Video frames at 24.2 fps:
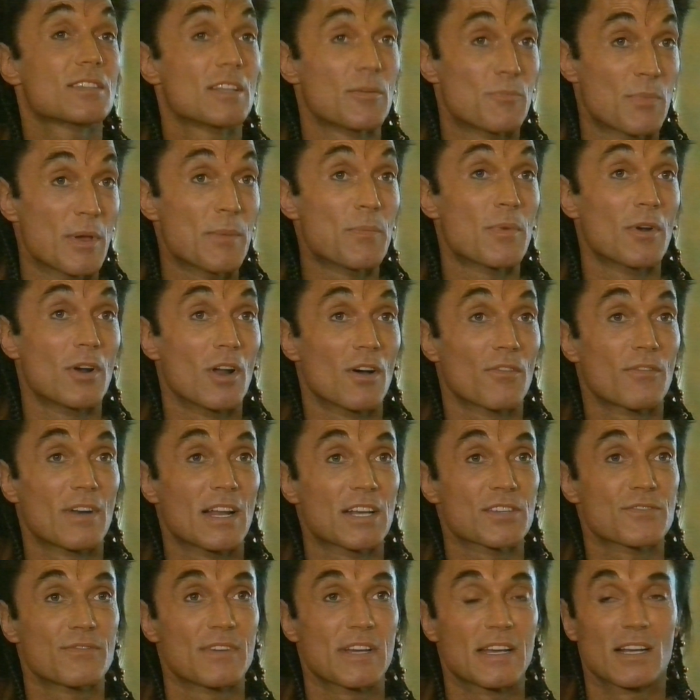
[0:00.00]
The people of
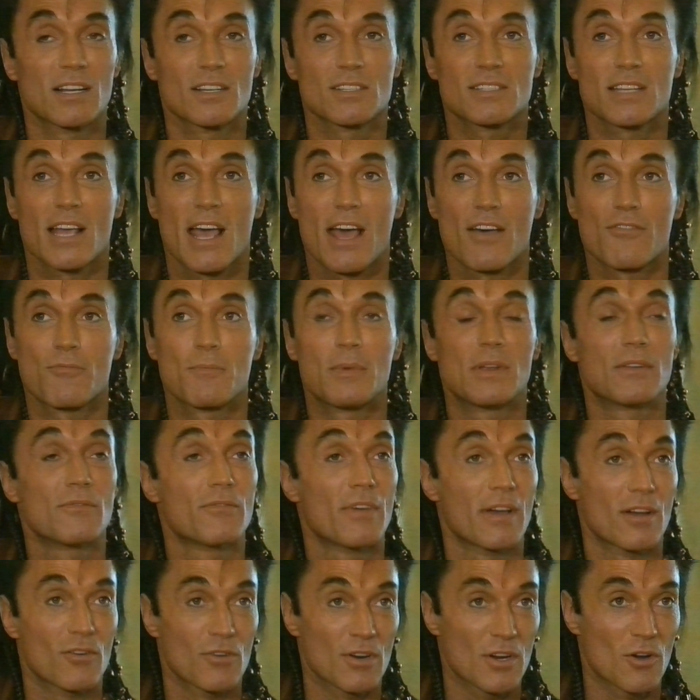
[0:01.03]
Las Vegas have been
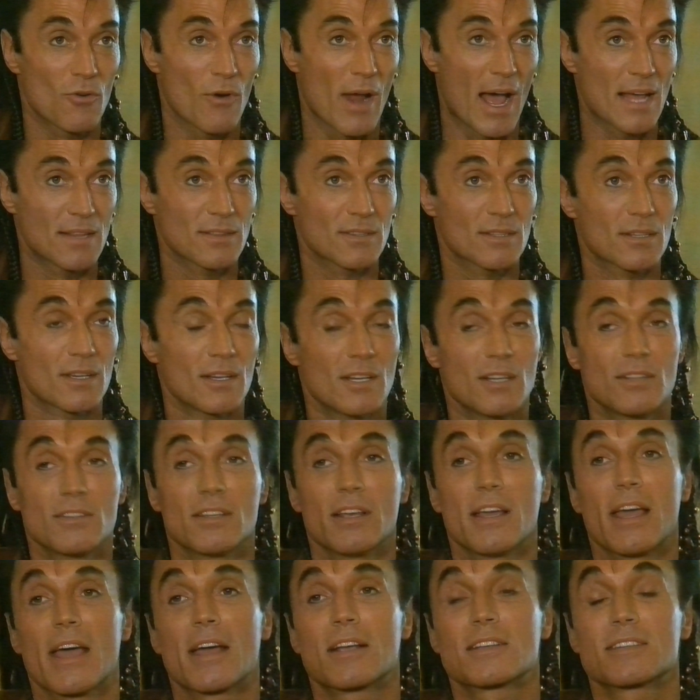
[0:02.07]
very grand.
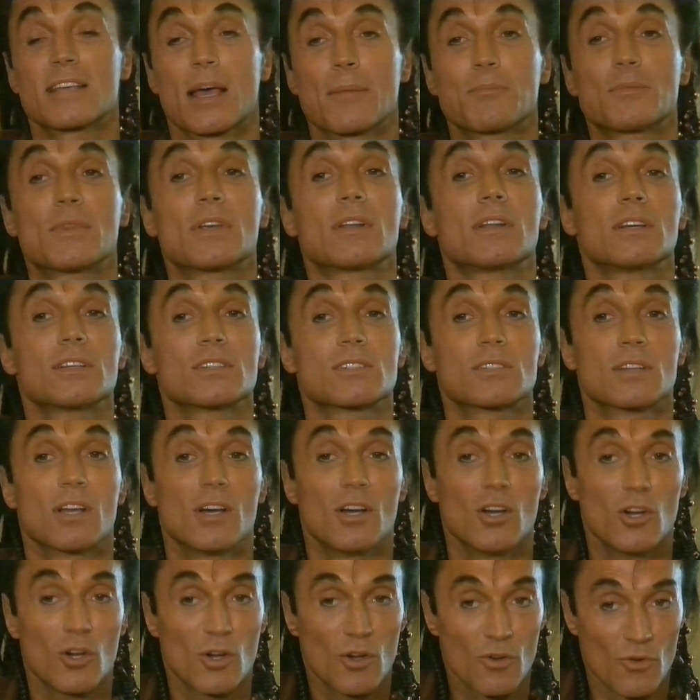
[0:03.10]
They accepted us
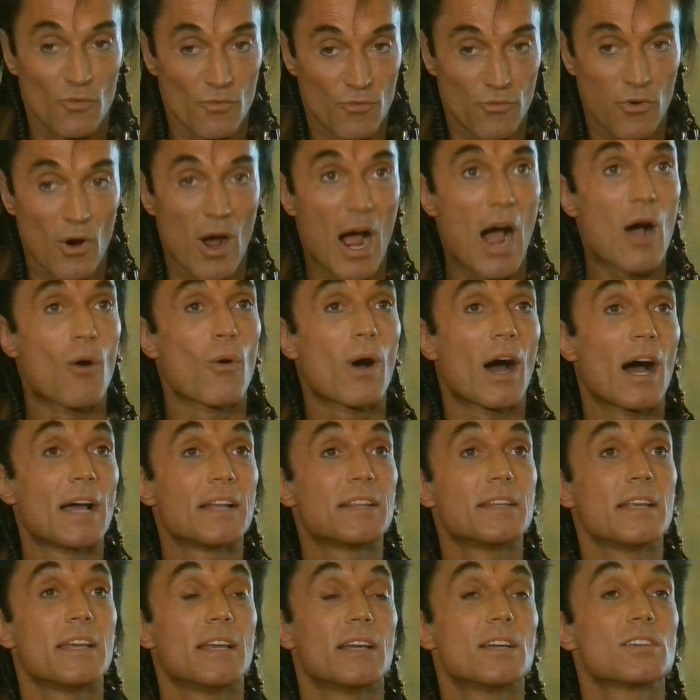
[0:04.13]
for our
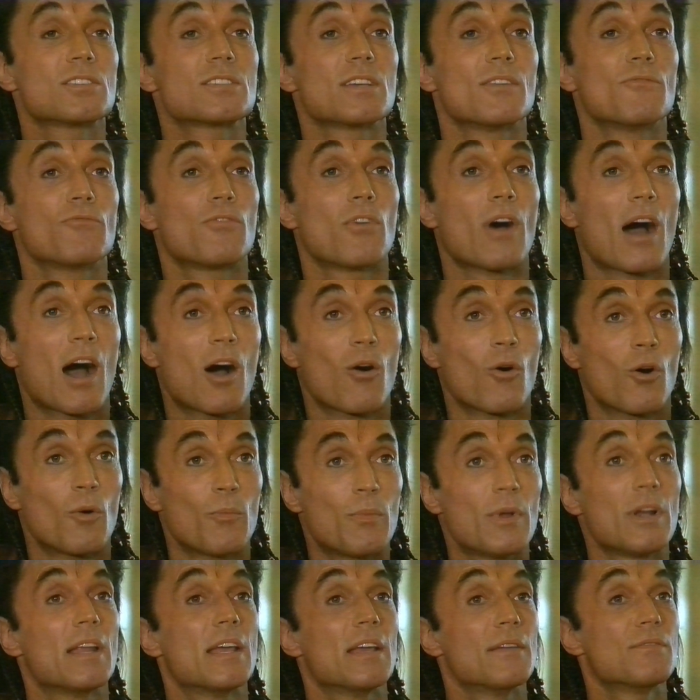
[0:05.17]
ideas and for our
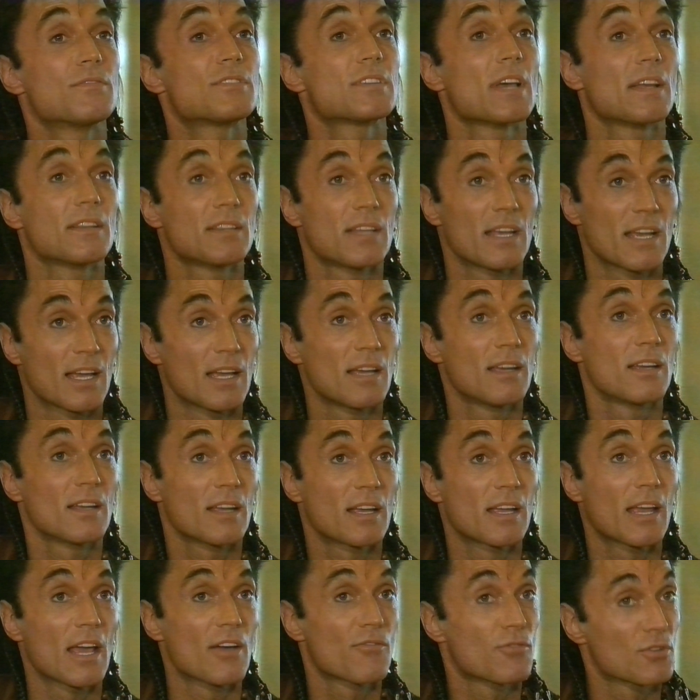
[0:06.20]
beliefs, and they
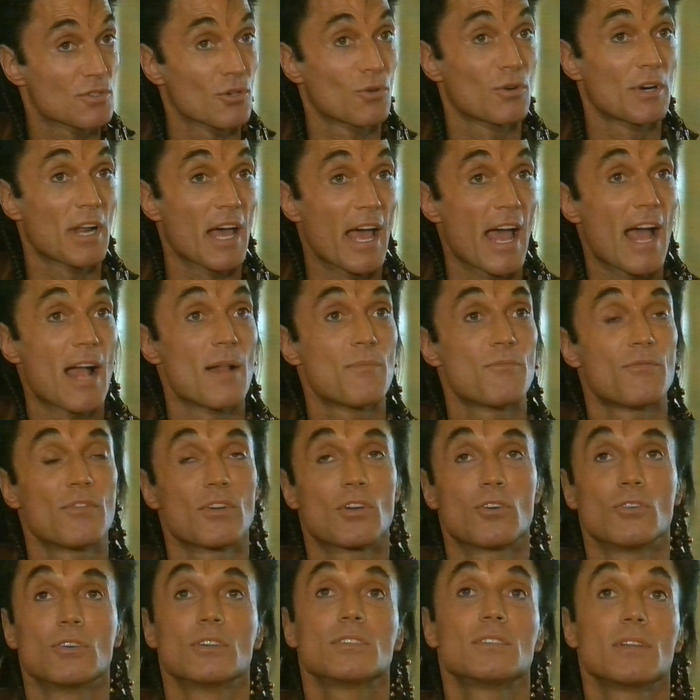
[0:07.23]
gave us all the help we
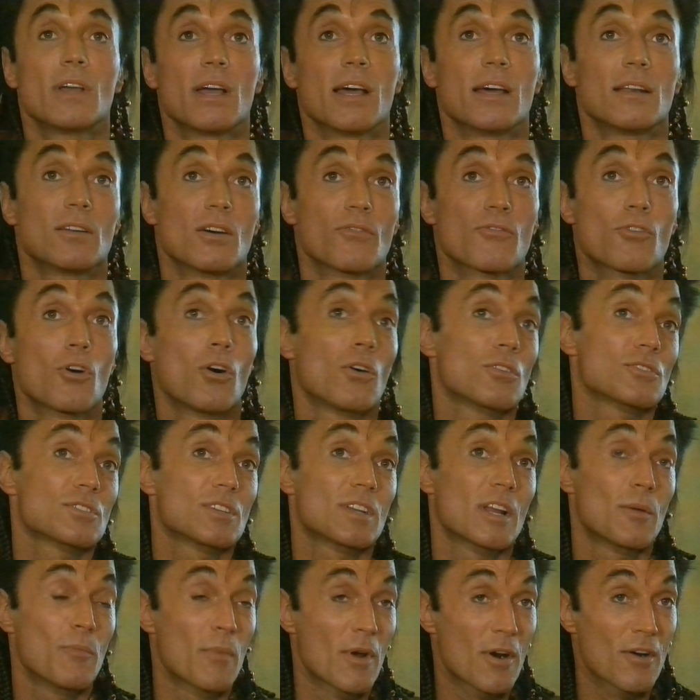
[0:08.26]
could. And of course,
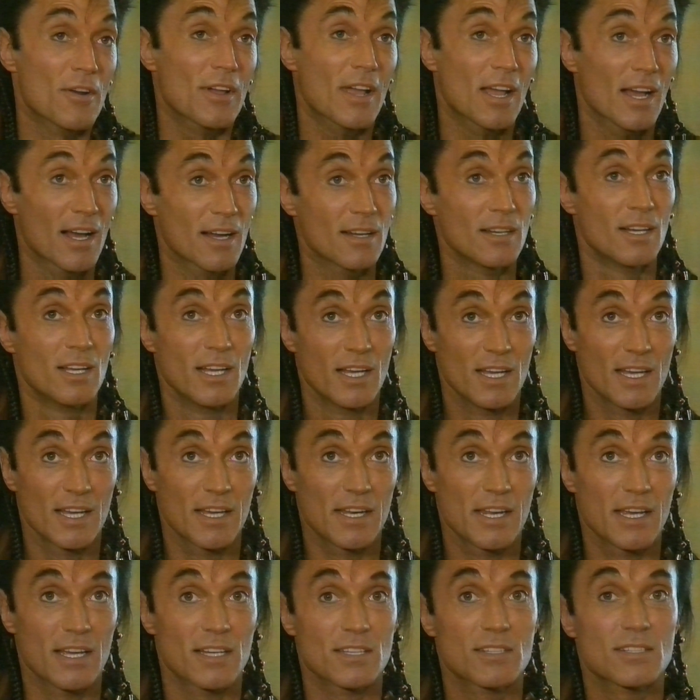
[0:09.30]
in America,
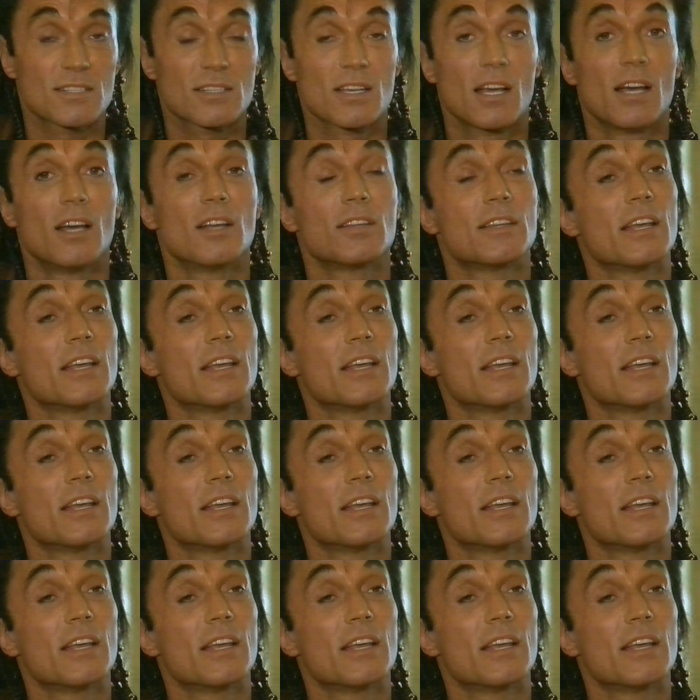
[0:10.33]
it is.